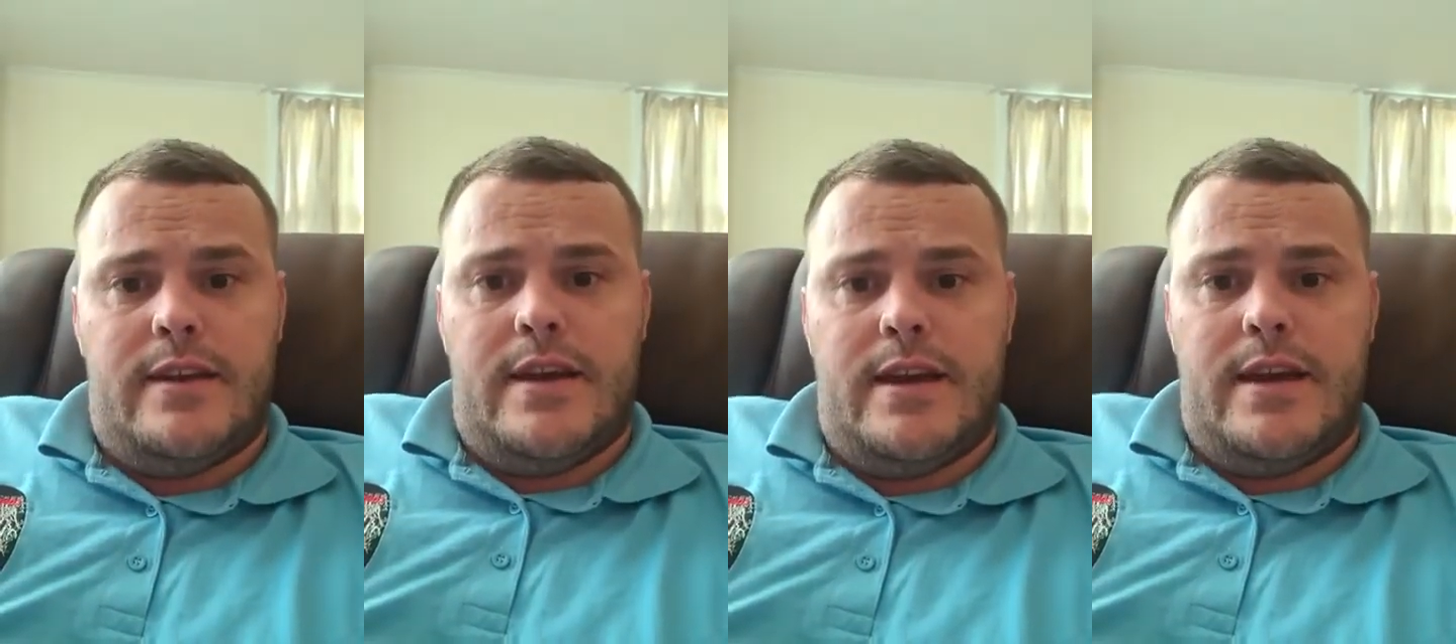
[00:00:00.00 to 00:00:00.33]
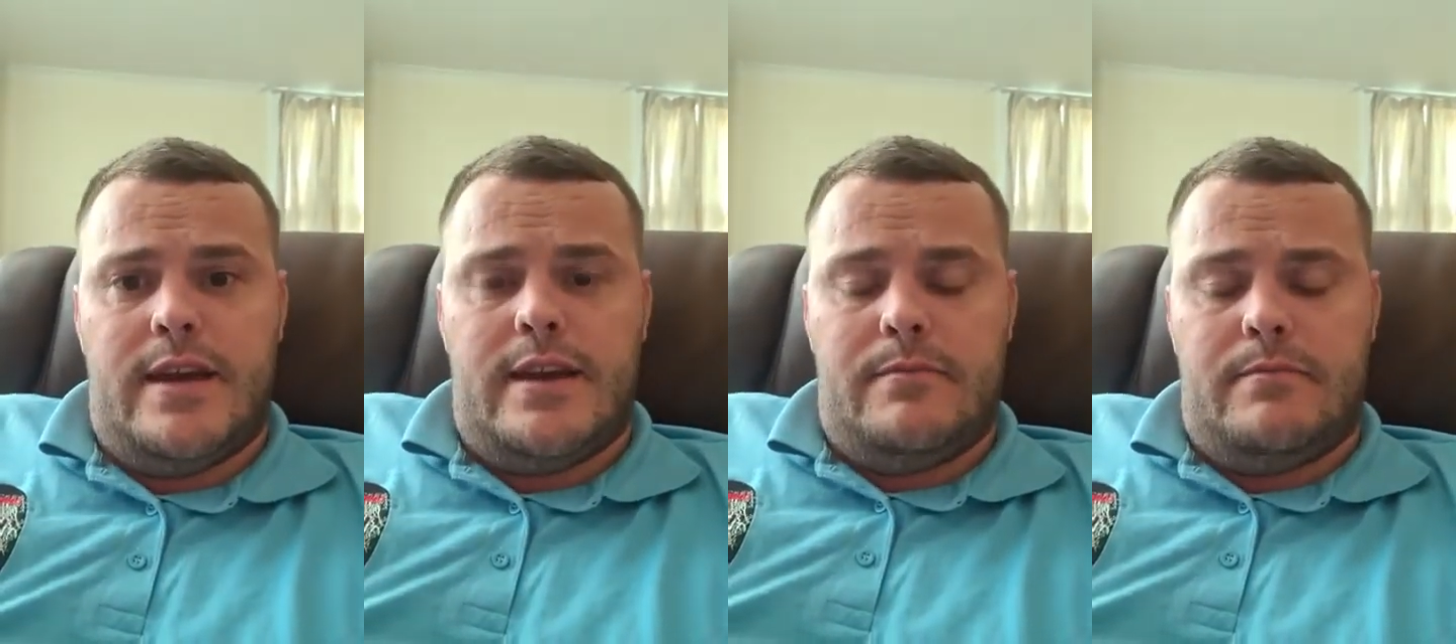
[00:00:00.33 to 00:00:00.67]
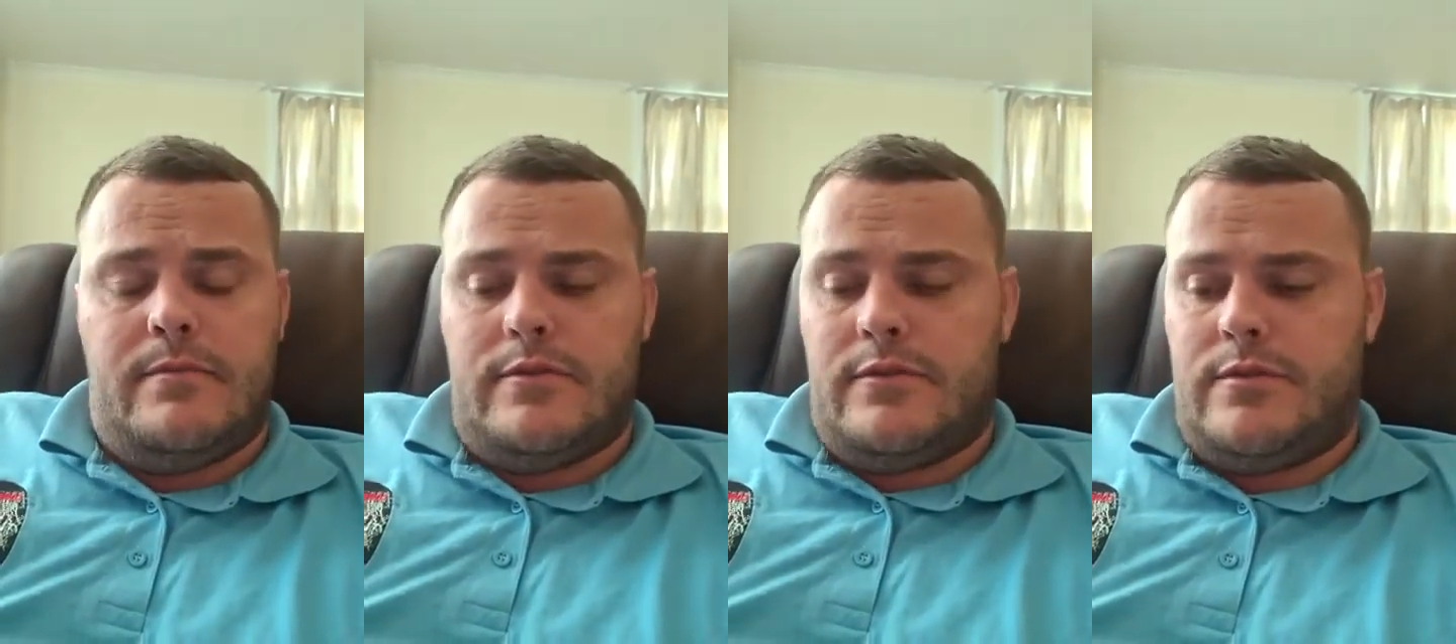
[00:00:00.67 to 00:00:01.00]

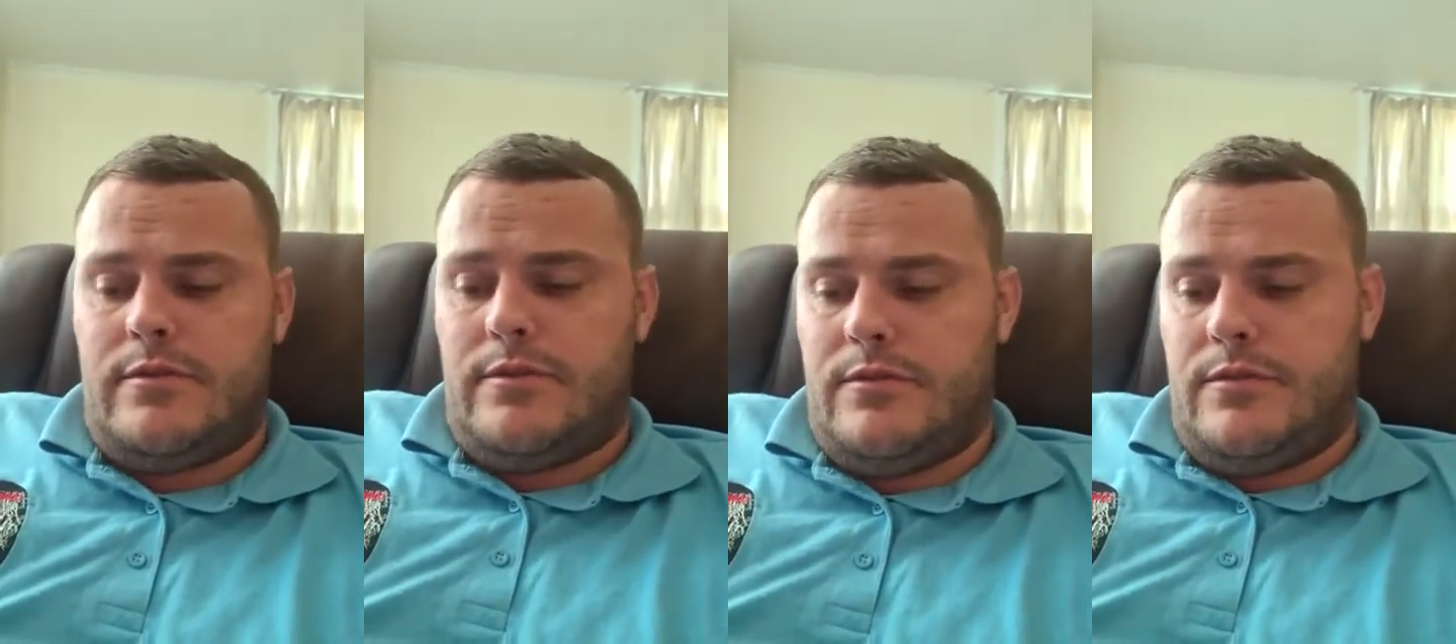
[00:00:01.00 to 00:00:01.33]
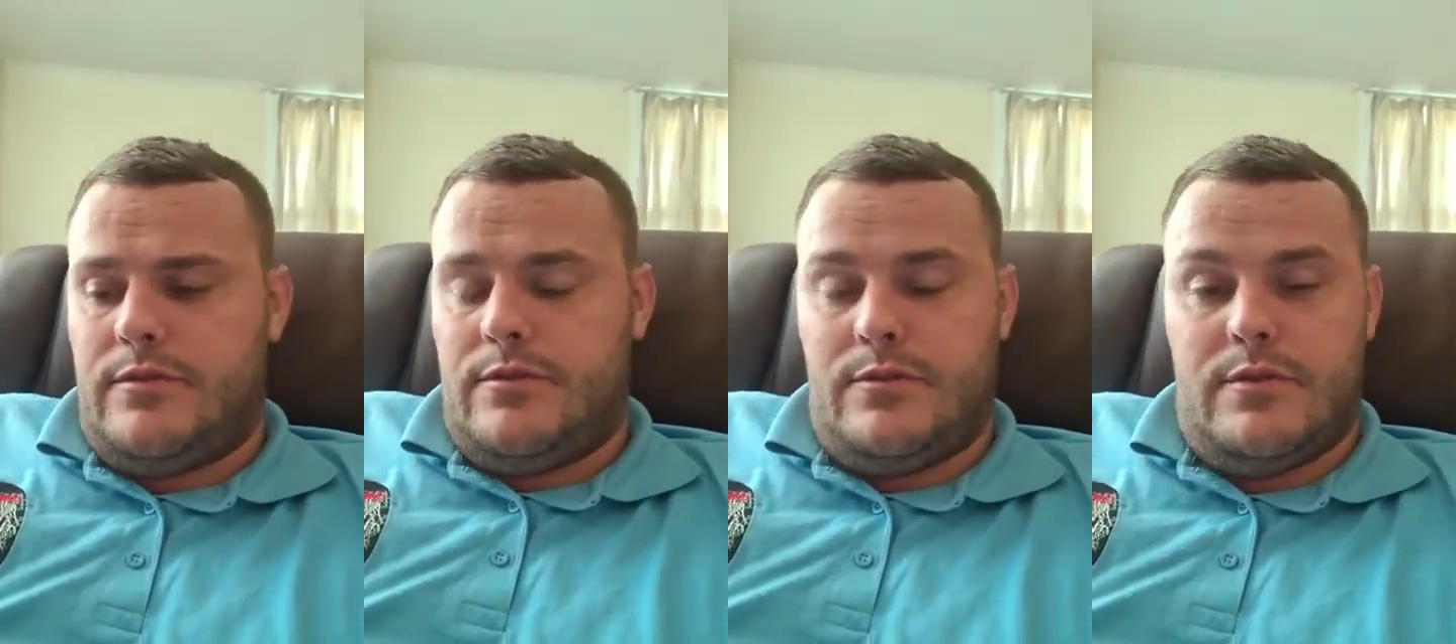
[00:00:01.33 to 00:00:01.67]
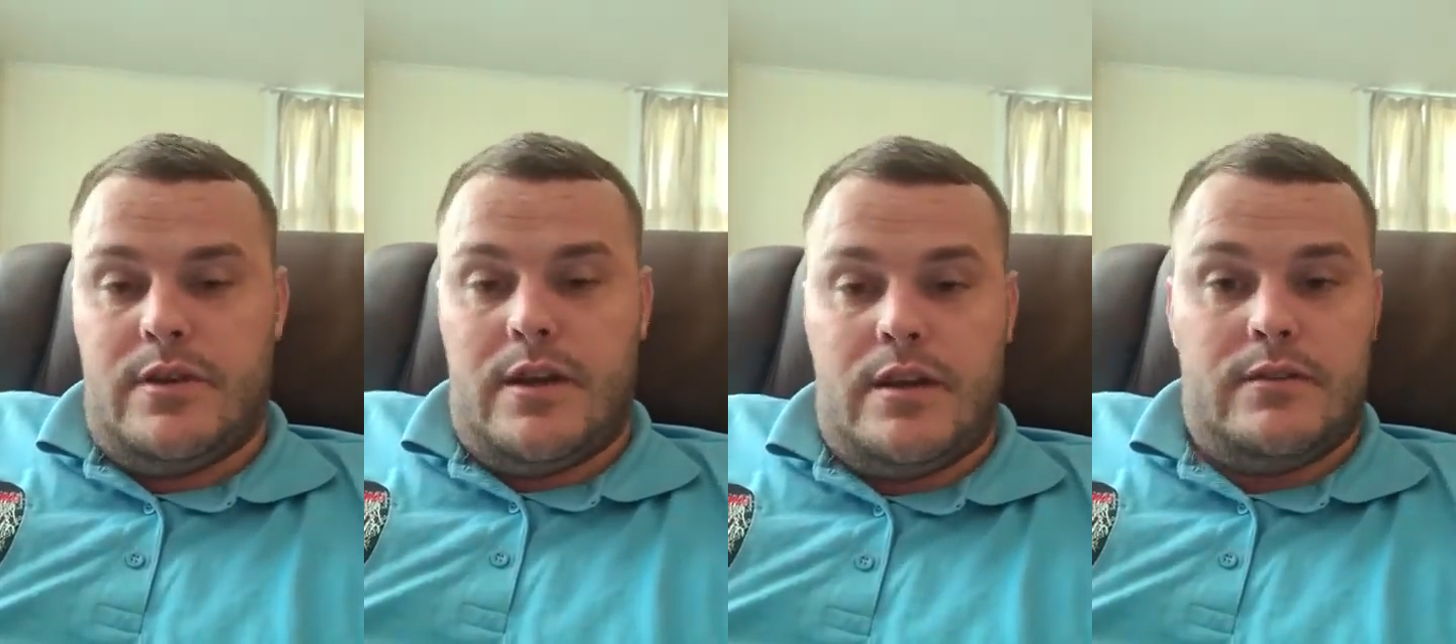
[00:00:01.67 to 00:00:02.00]

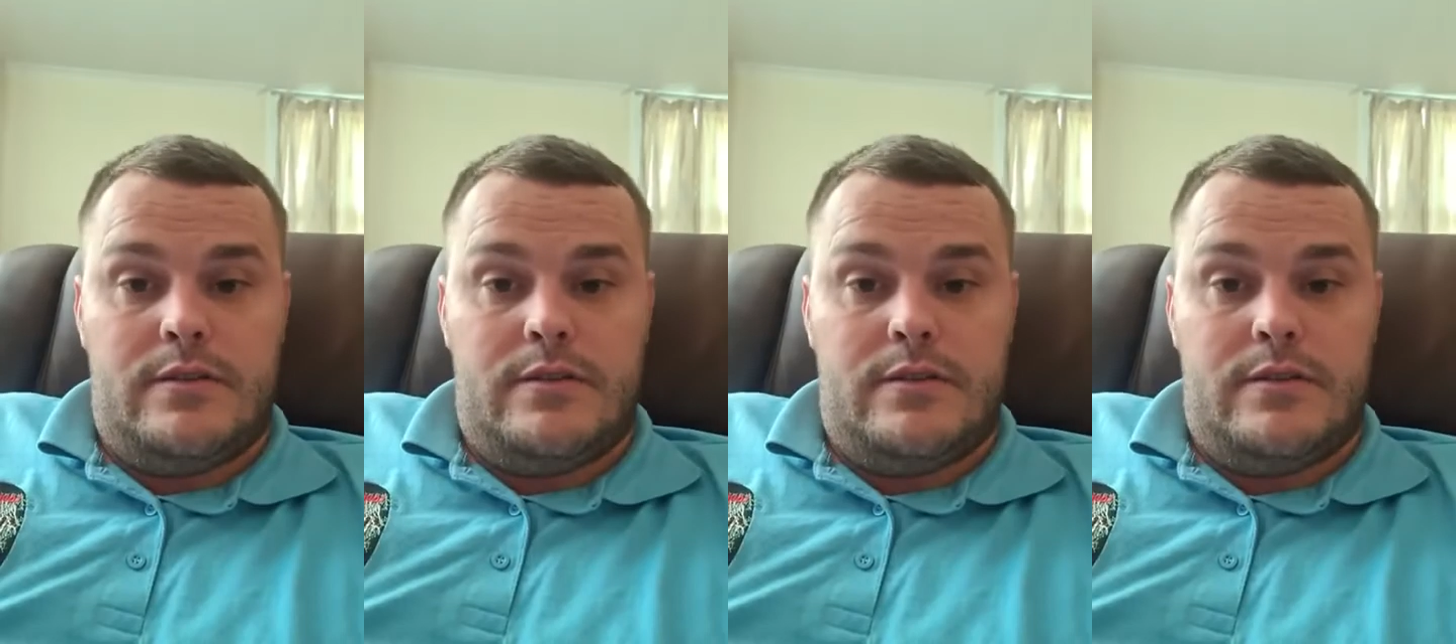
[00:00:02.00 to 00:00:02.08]
to